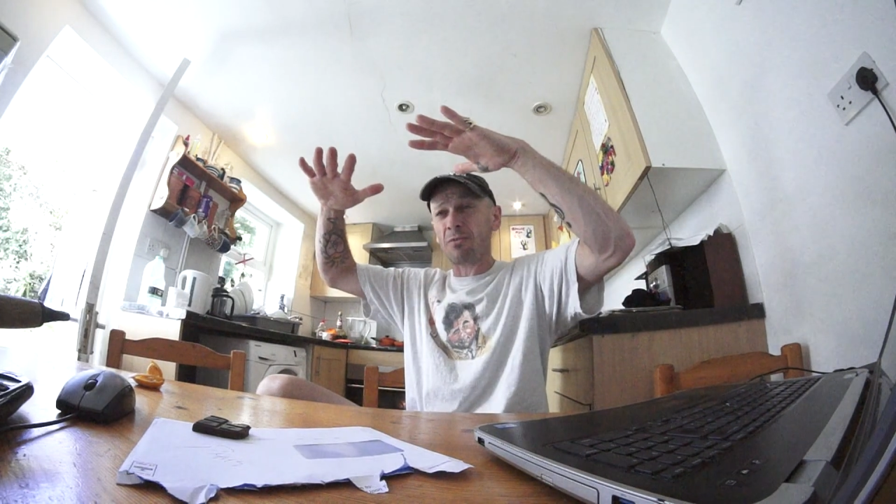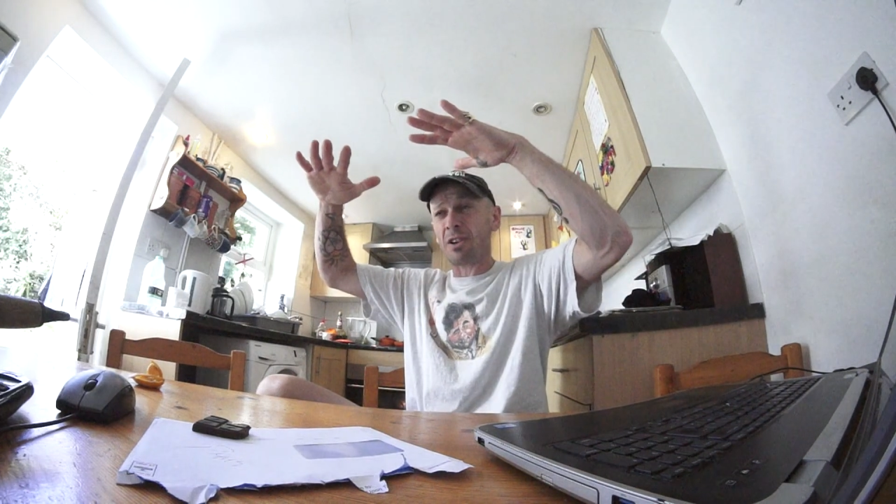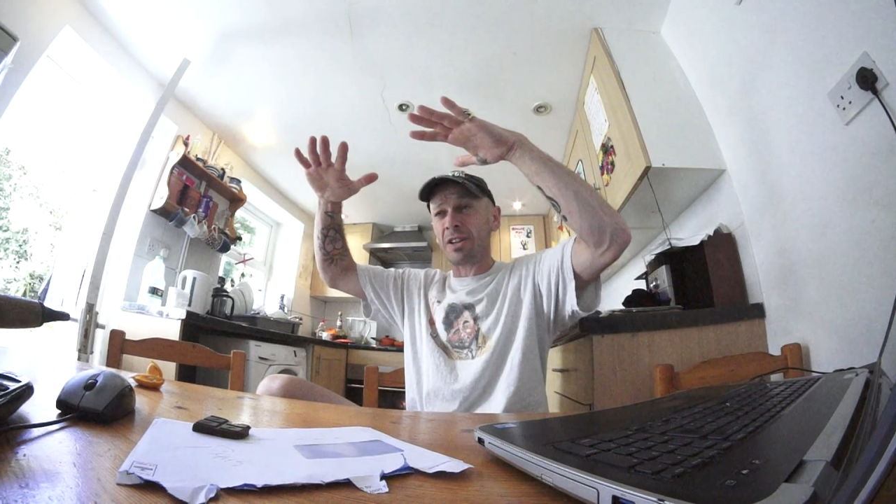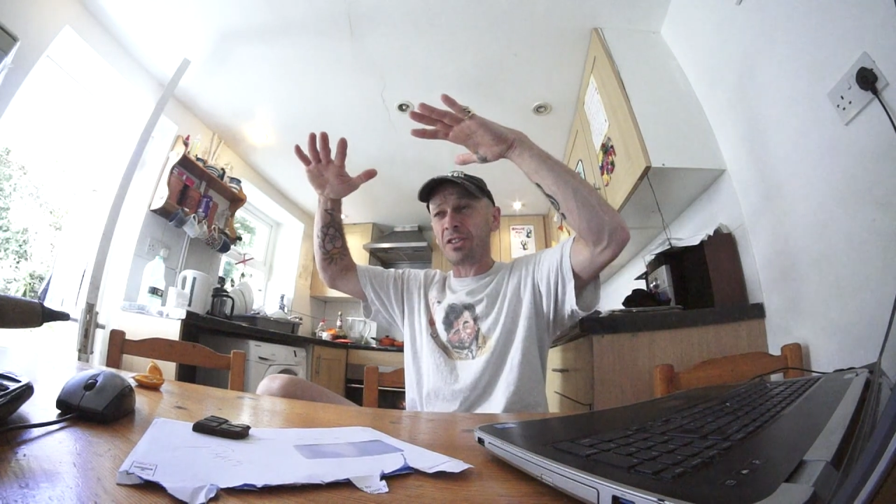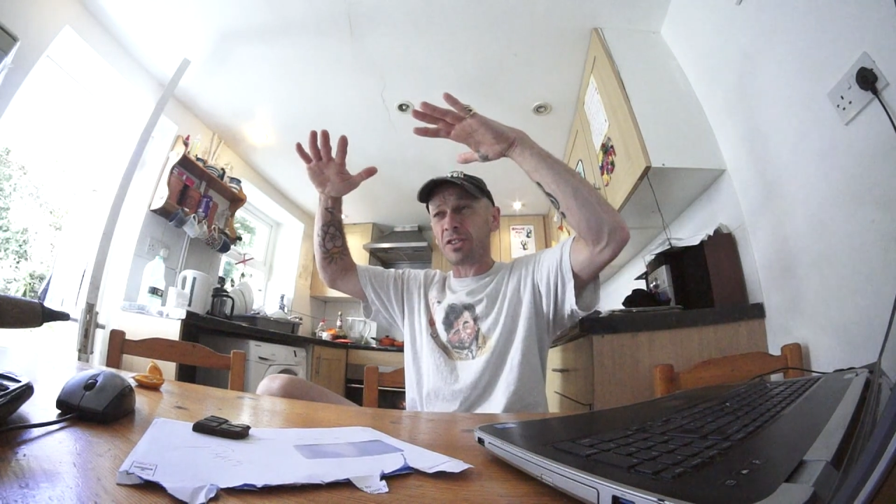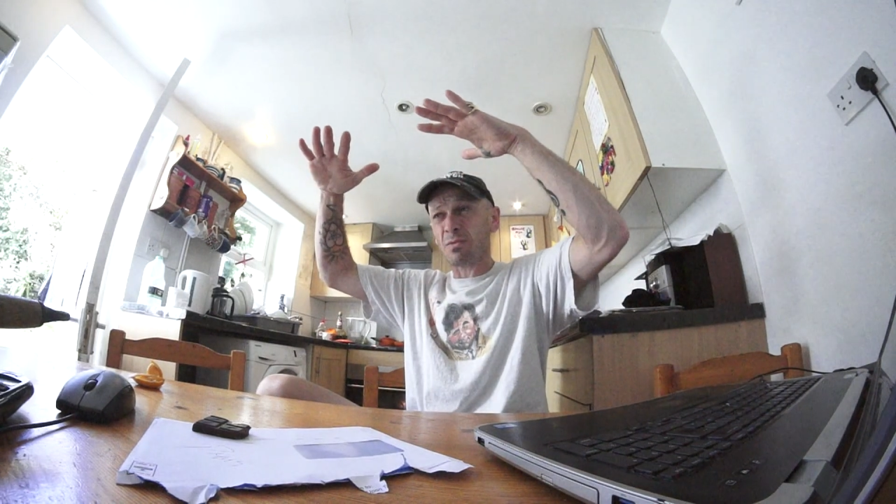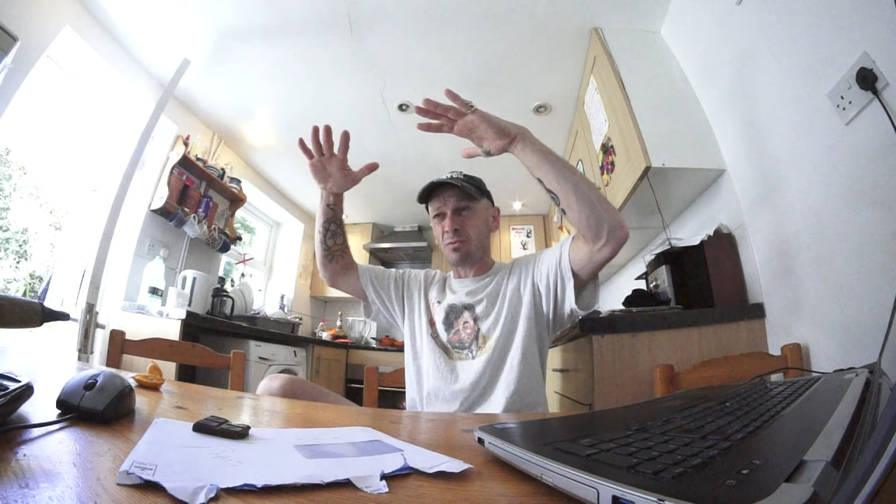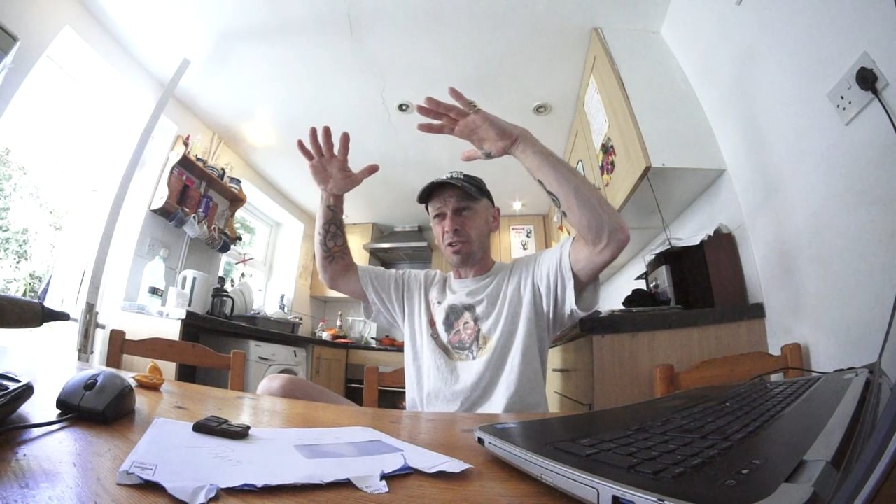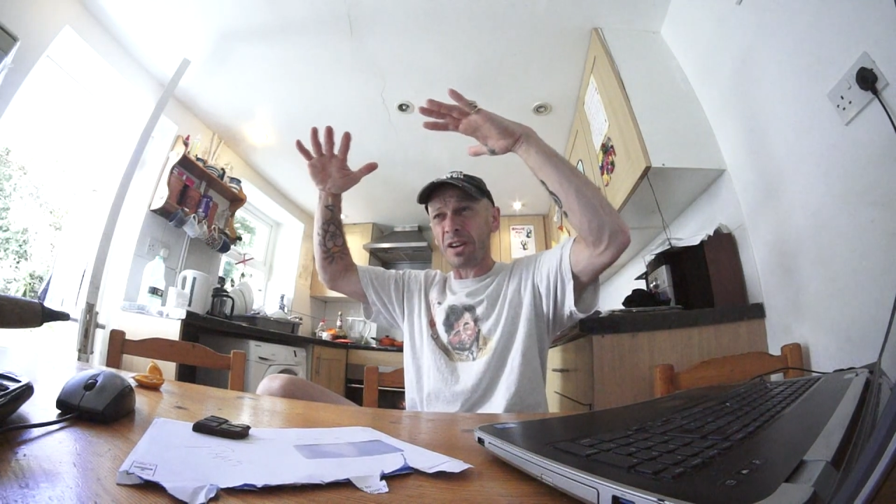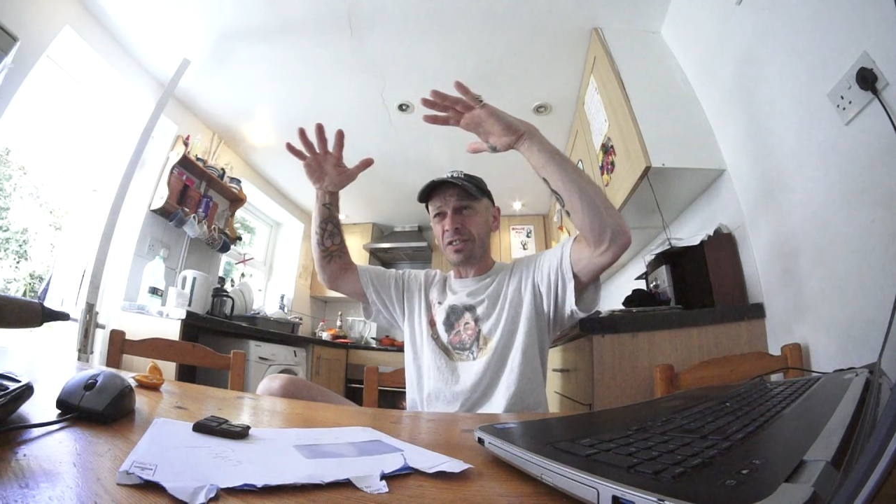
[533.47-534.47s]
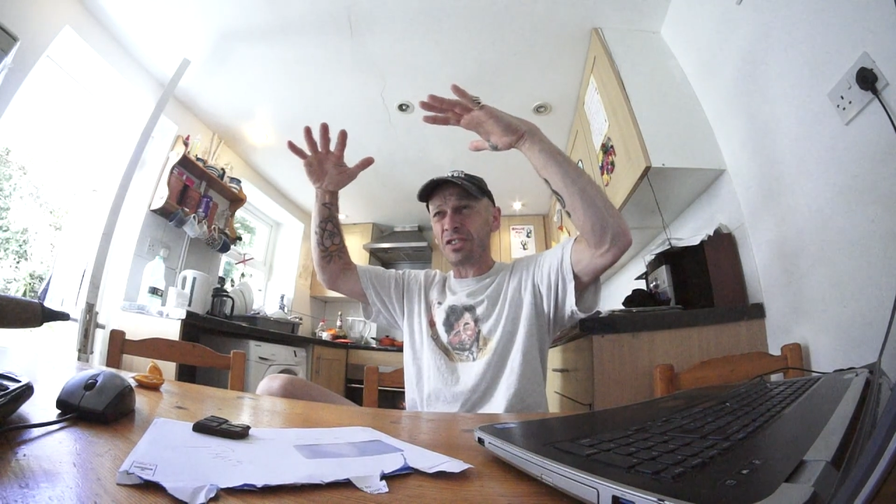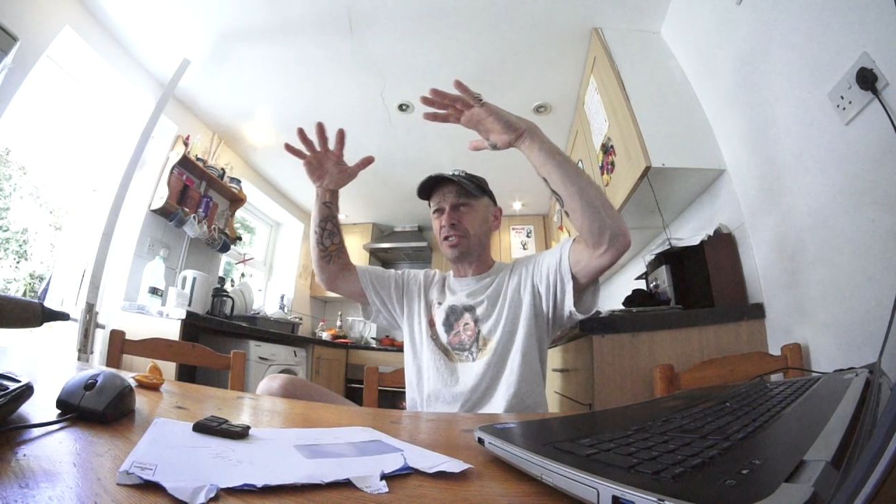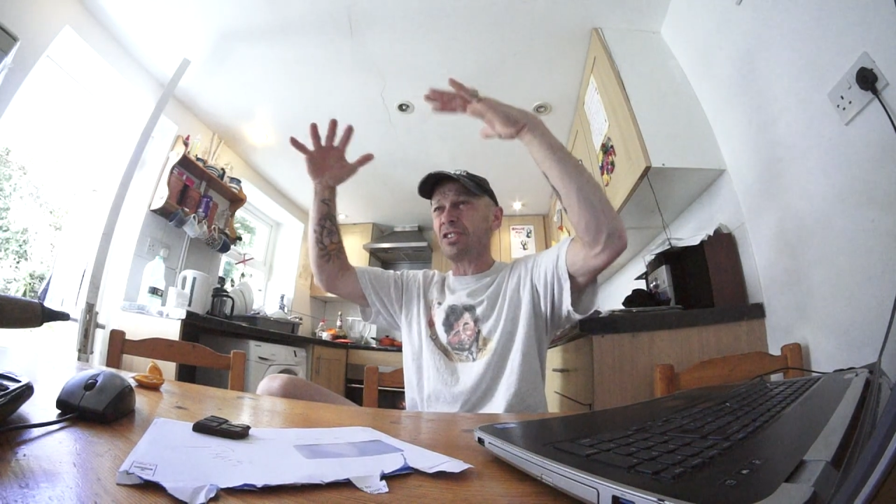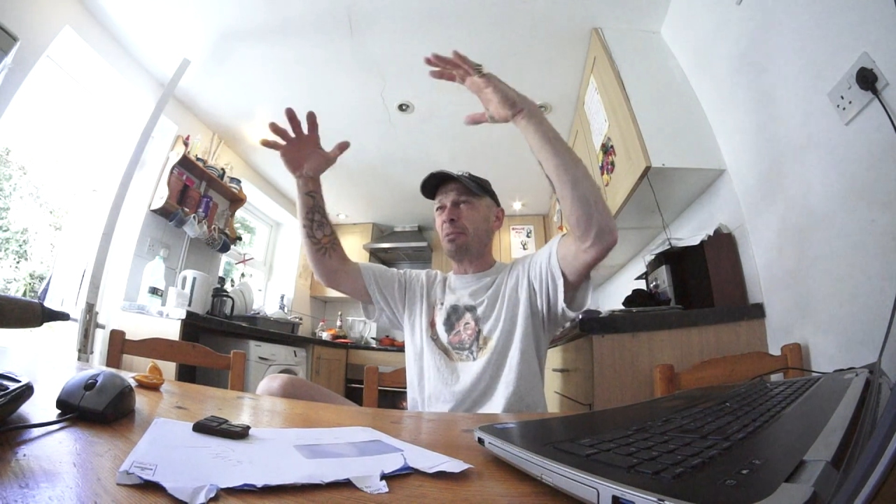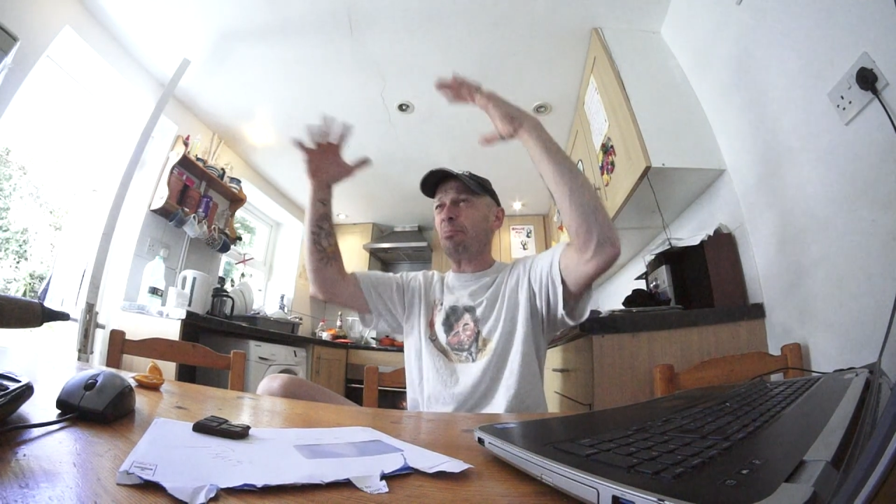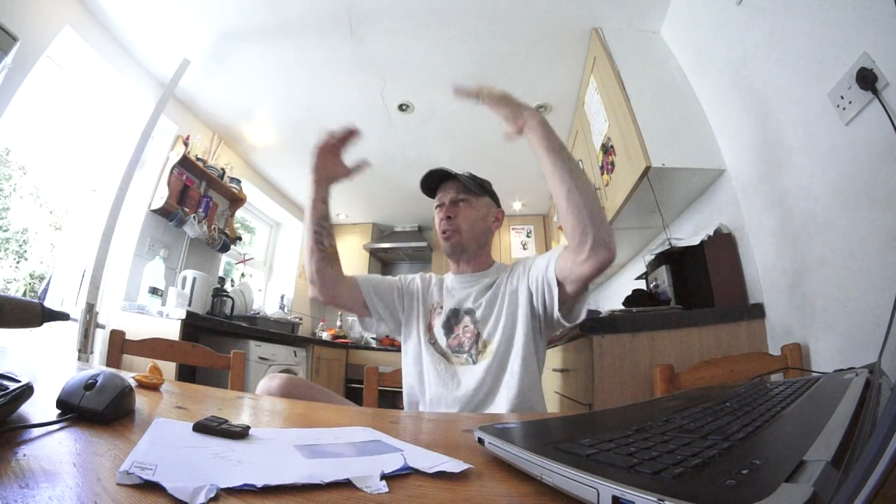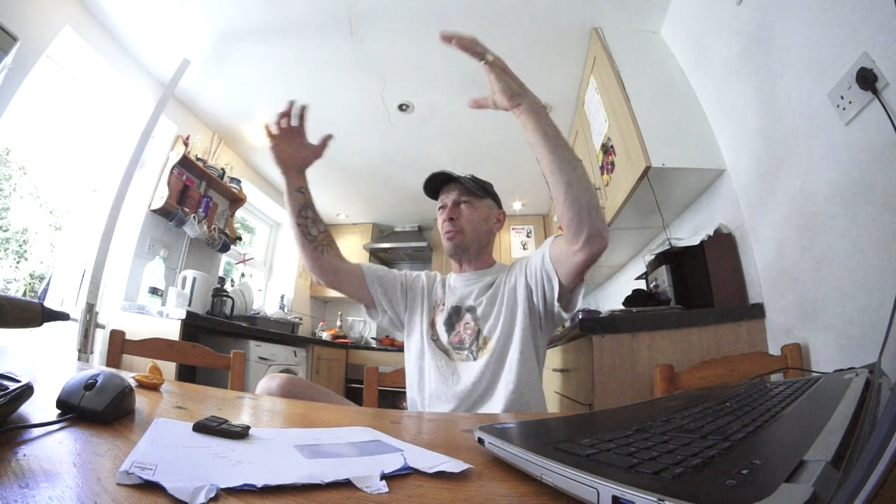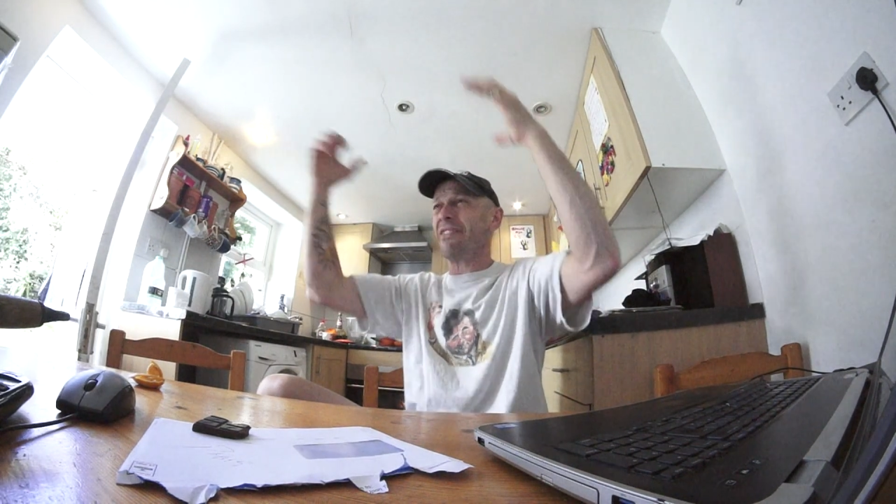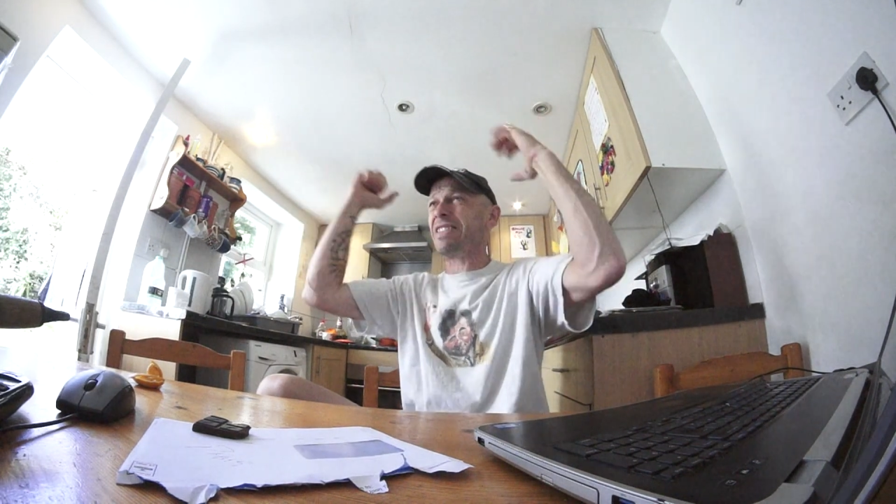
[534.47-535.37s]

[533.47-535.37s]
and rises and rises till a point where